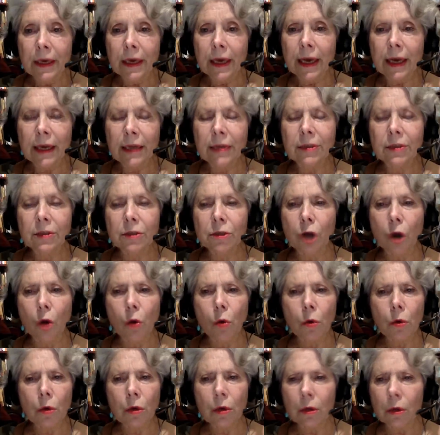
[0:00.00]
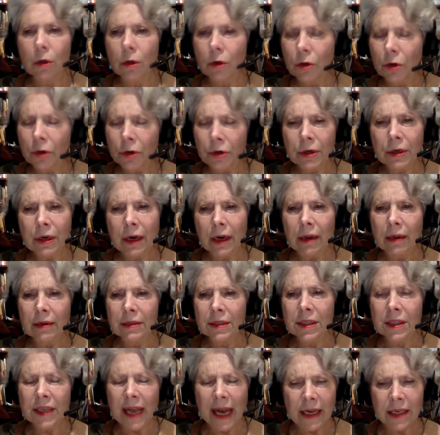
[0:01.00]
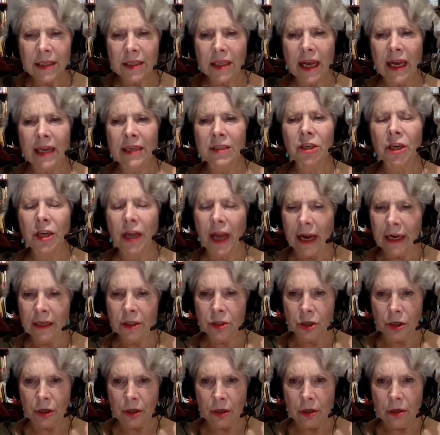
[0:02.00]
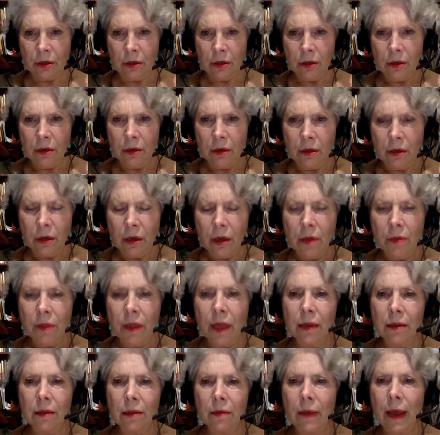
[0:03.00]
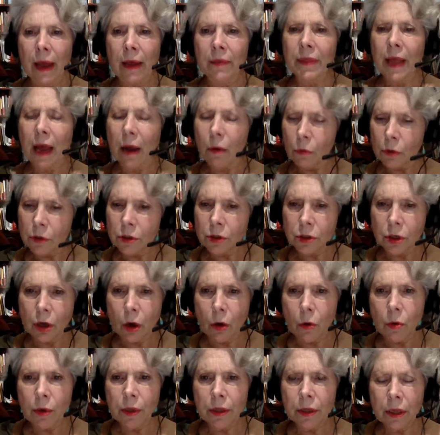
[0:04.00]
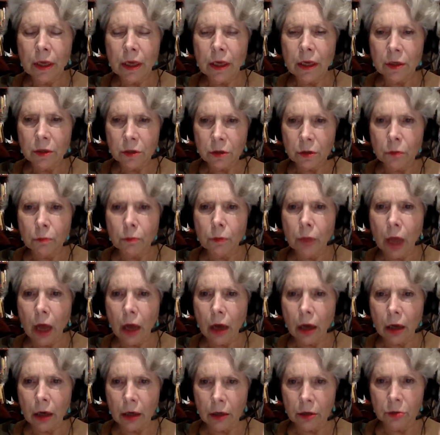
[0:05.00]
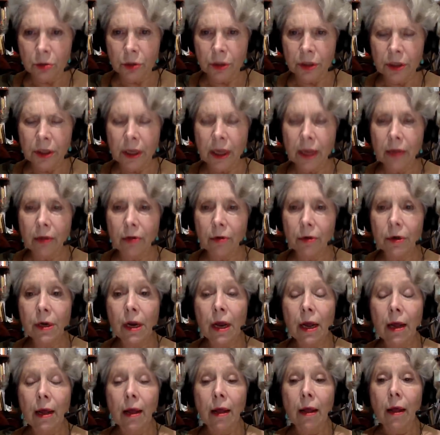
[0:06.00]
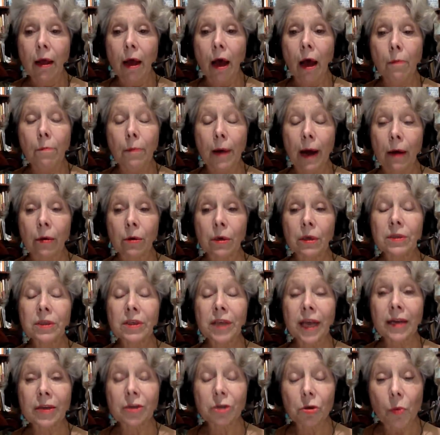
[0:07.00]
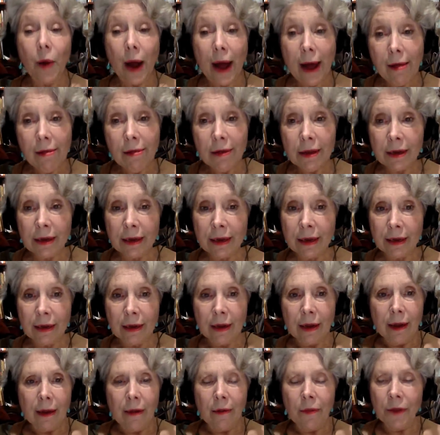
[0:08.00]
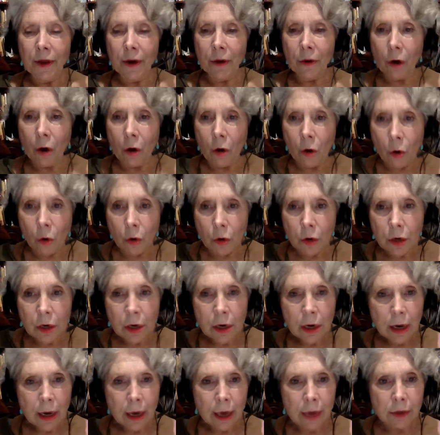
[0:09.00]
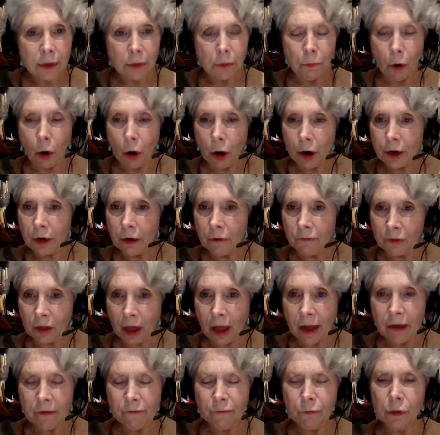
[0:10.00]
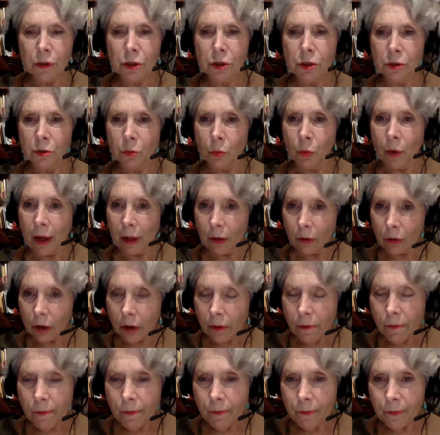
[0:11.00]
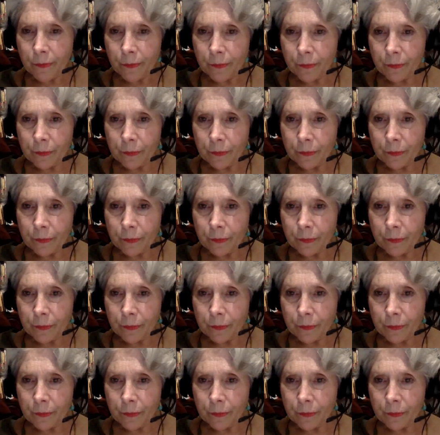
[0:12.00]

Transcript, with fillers: kids don't learn sex education. They, and that was so in the Eastern Bloc countries. They learned about sexuality, their own as a part of life, which is welcome,